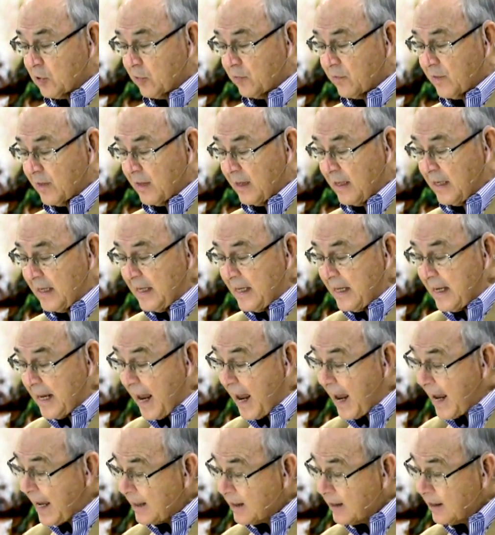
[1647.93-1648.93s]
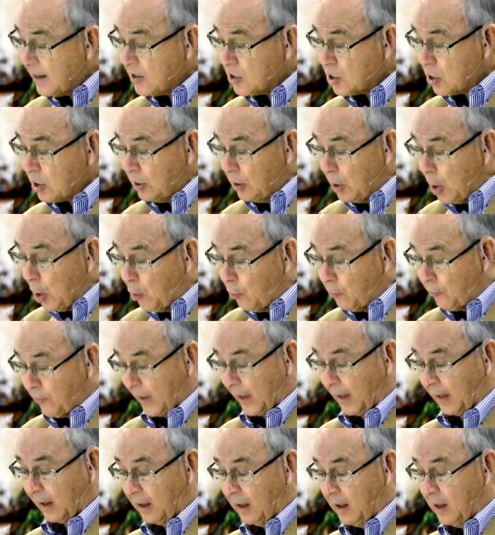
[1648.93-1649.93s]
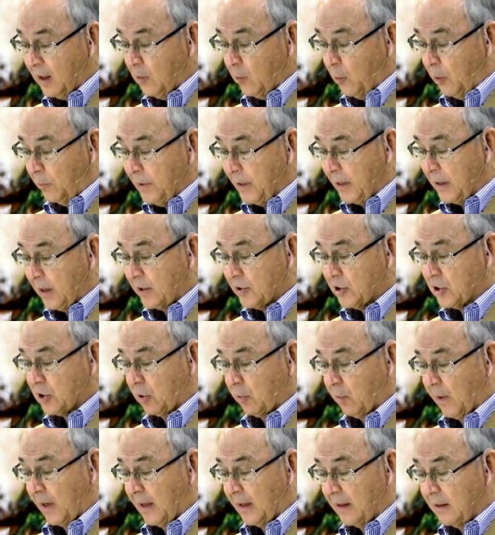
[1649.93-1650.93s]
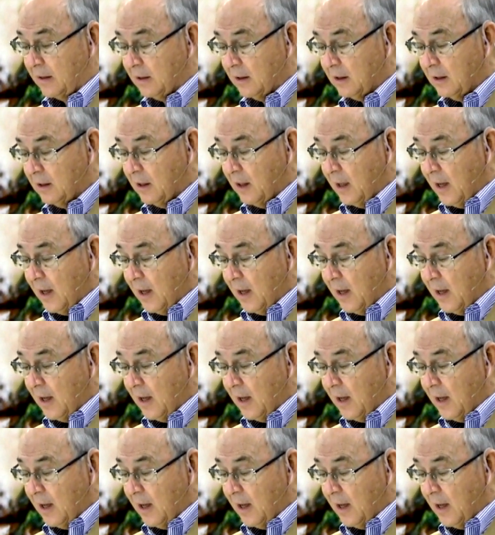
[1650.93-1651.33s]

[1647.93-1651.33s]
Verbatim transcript: so that he and his clothing will be consecrated,